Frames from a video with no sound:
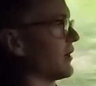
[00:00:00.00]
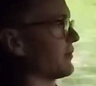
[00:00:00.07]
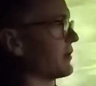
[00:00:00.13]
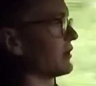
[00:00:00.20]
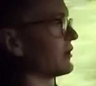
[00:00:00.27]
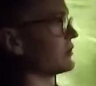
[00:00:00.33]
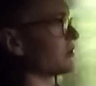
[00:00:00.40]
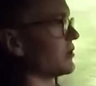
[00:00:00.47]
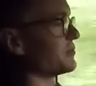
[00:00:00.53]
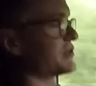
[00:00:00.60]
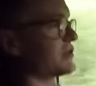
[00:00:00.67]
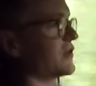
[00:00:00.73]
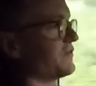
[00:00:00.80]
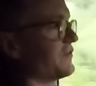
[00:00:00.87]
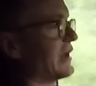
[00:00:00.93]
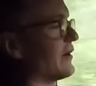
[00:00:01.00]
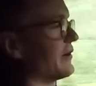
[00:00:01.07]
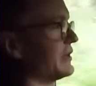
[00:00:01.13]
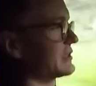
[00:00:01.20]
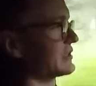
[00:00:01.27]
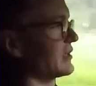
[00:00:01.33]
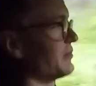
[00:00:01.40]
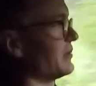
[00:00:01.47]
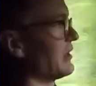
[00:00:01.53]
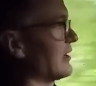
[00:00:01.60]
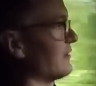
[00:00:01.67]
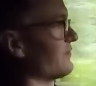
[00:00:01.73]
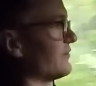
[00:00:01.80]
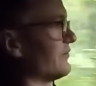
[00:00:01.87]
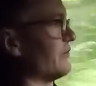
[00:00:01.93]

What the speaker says: I'm going to go drop this off now, and it's going to be there for a